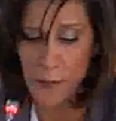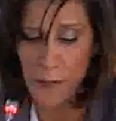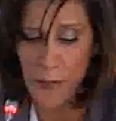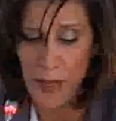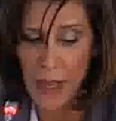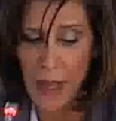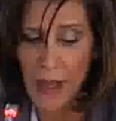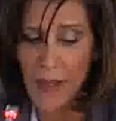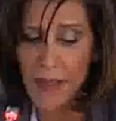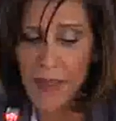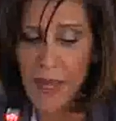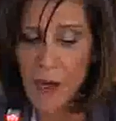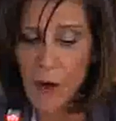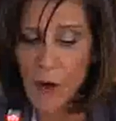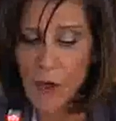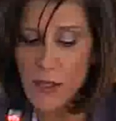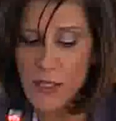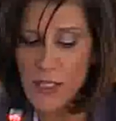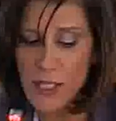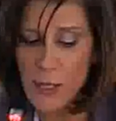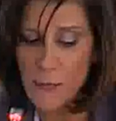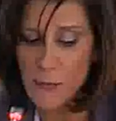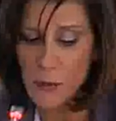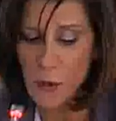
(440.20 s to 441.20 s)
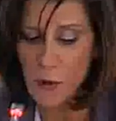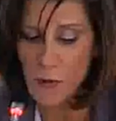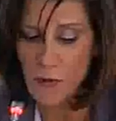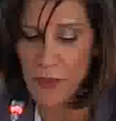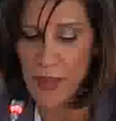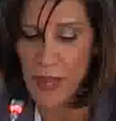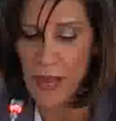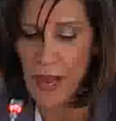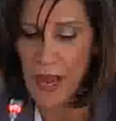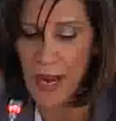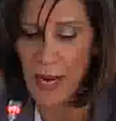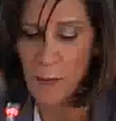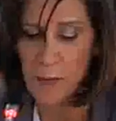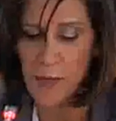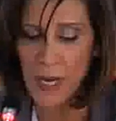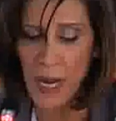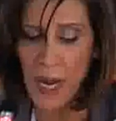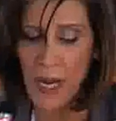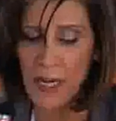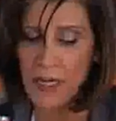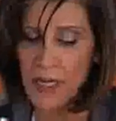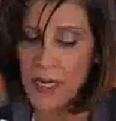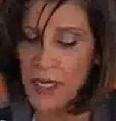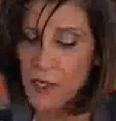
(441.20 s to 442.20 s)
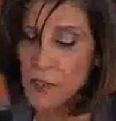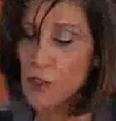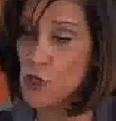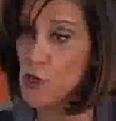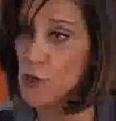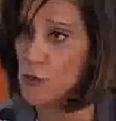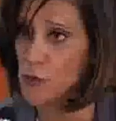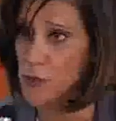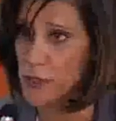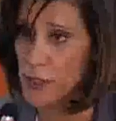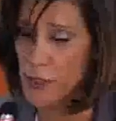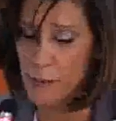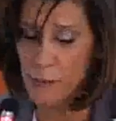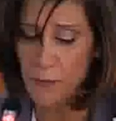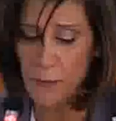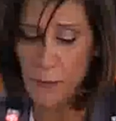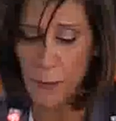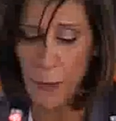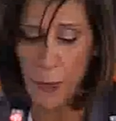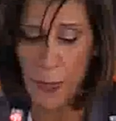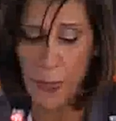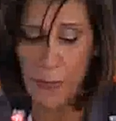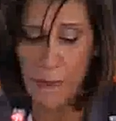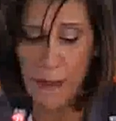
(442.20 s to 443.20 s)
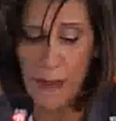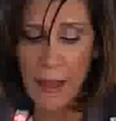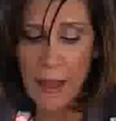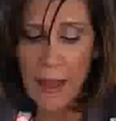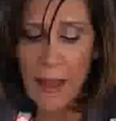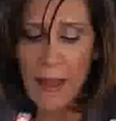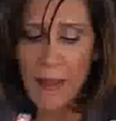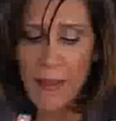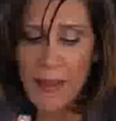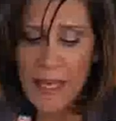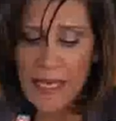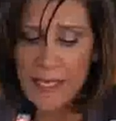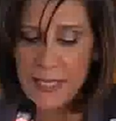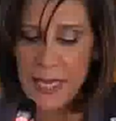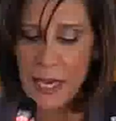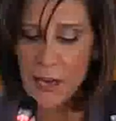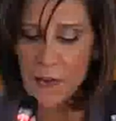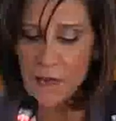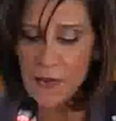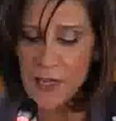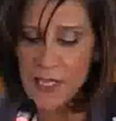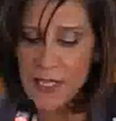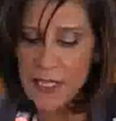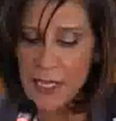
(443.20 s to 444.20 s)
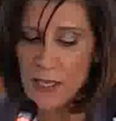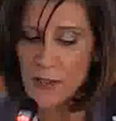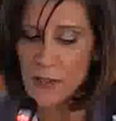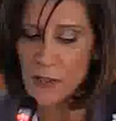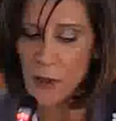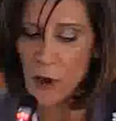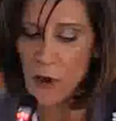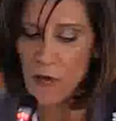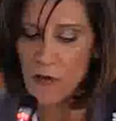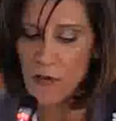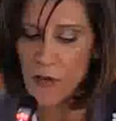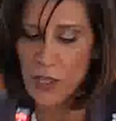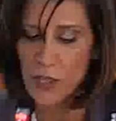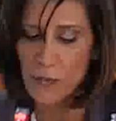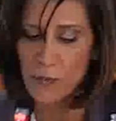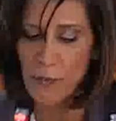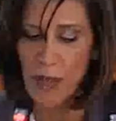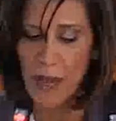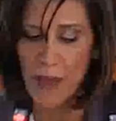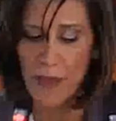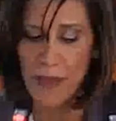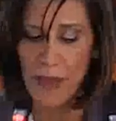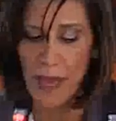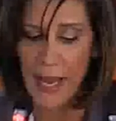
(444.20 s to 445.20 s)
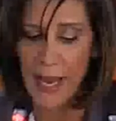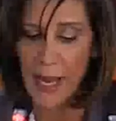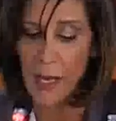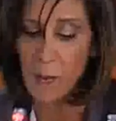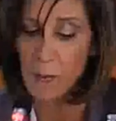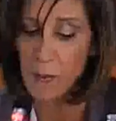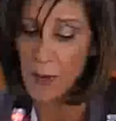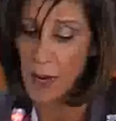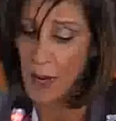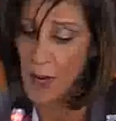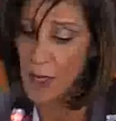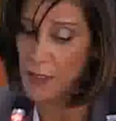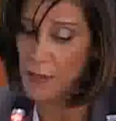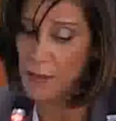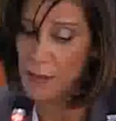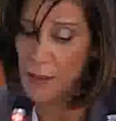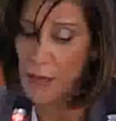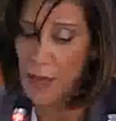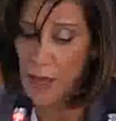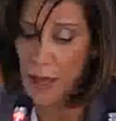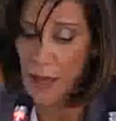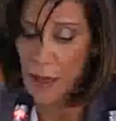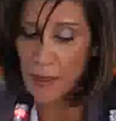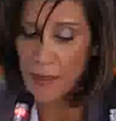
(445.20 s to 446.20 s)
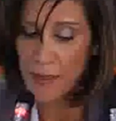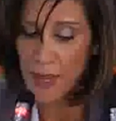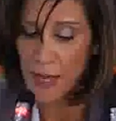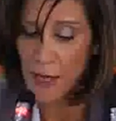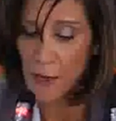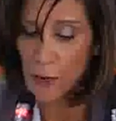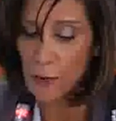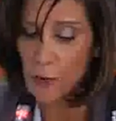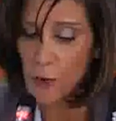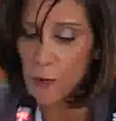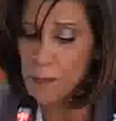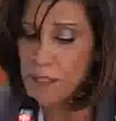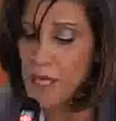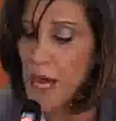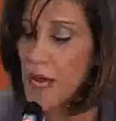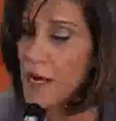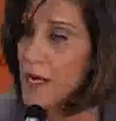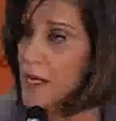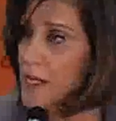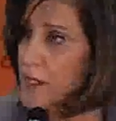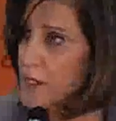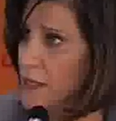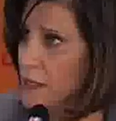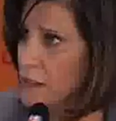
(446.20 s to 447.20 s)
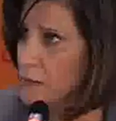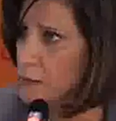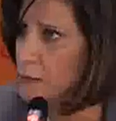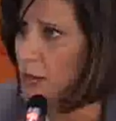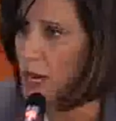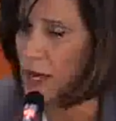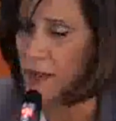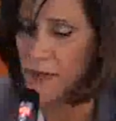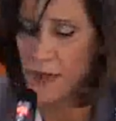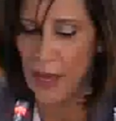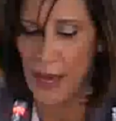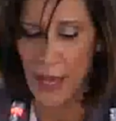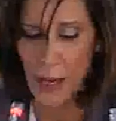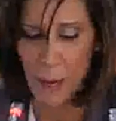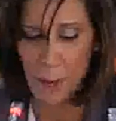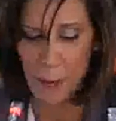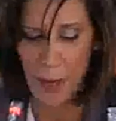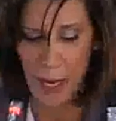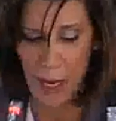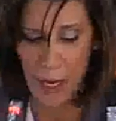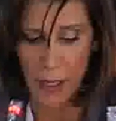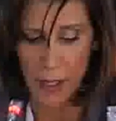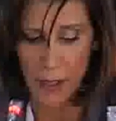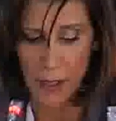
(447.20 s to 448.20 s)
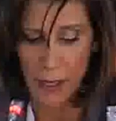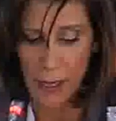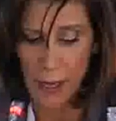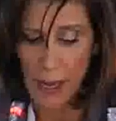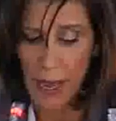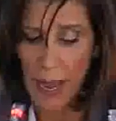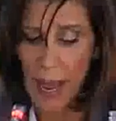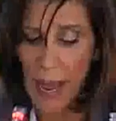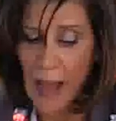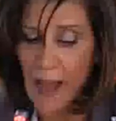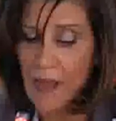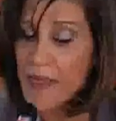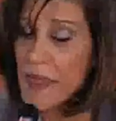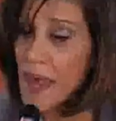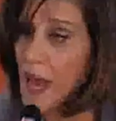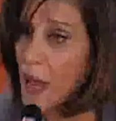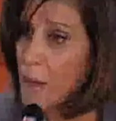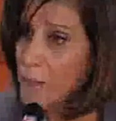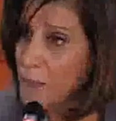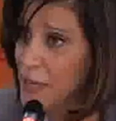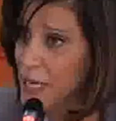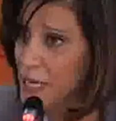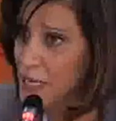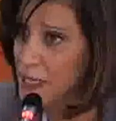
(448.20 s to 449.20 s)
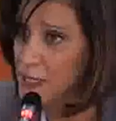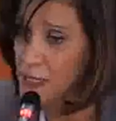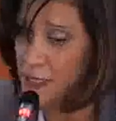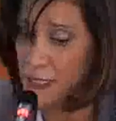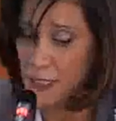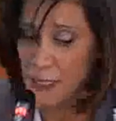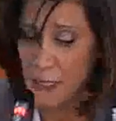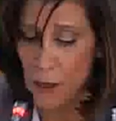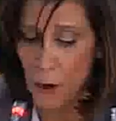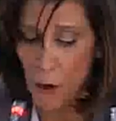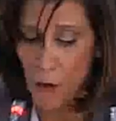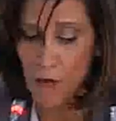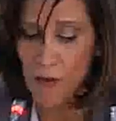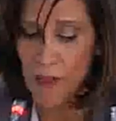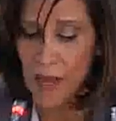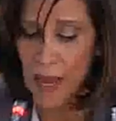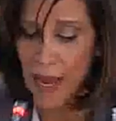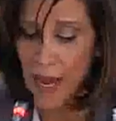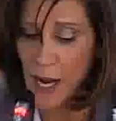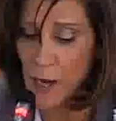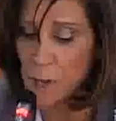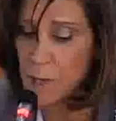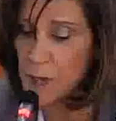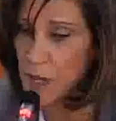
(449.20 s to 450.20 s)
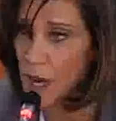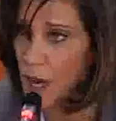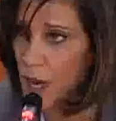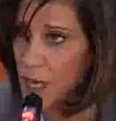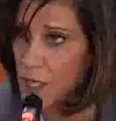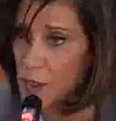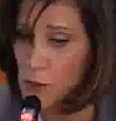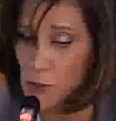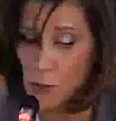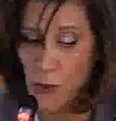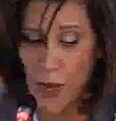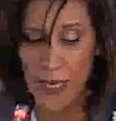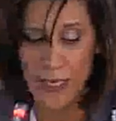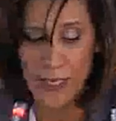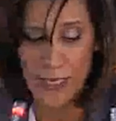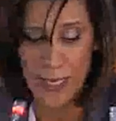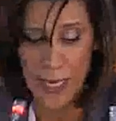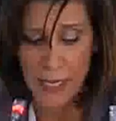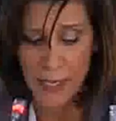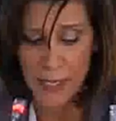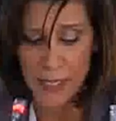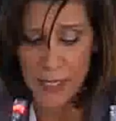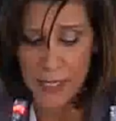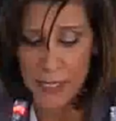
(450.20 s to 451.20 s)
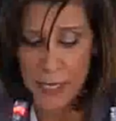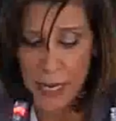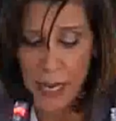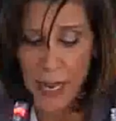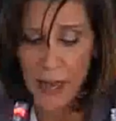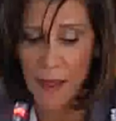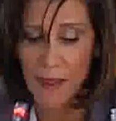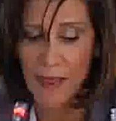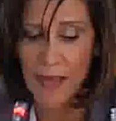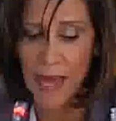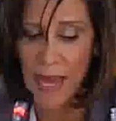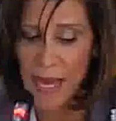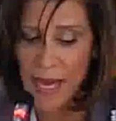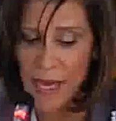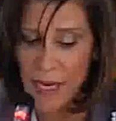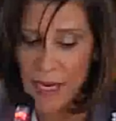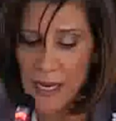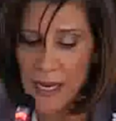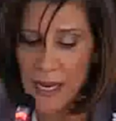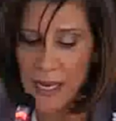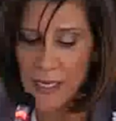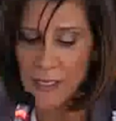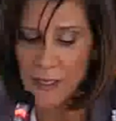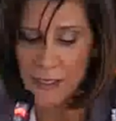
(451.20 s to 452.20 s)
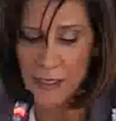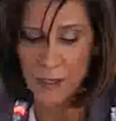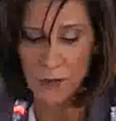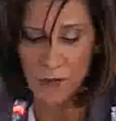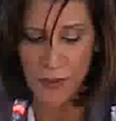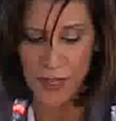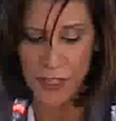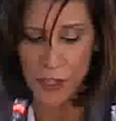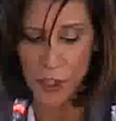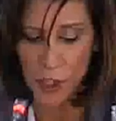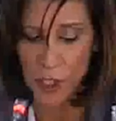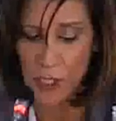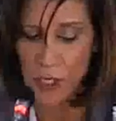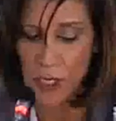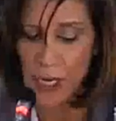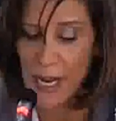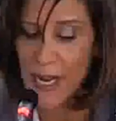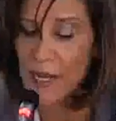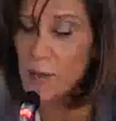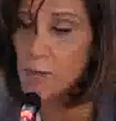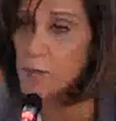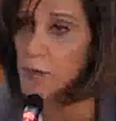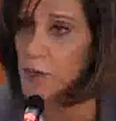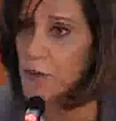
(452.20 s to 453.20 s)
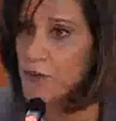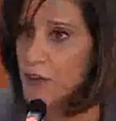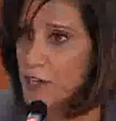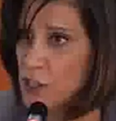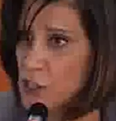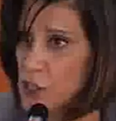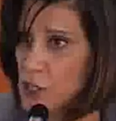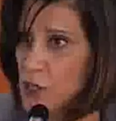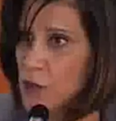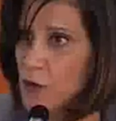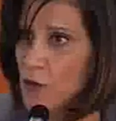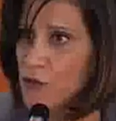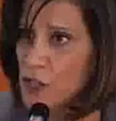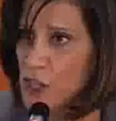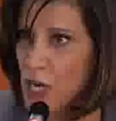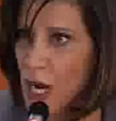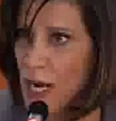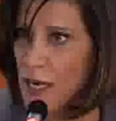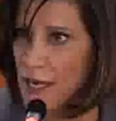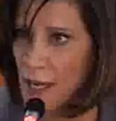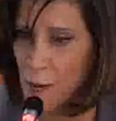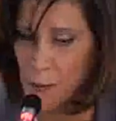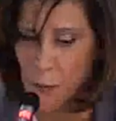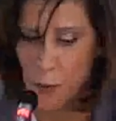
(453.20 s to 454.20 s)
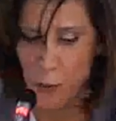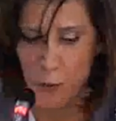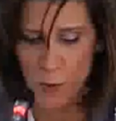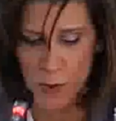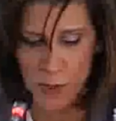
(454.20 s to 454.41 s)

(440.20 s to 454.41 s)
the concept of the helpline in Jordan, the services offered by the helpline, the group targeted by the helpline, and the ability of the helpline to assess the early intervention, late prevention of child abuse.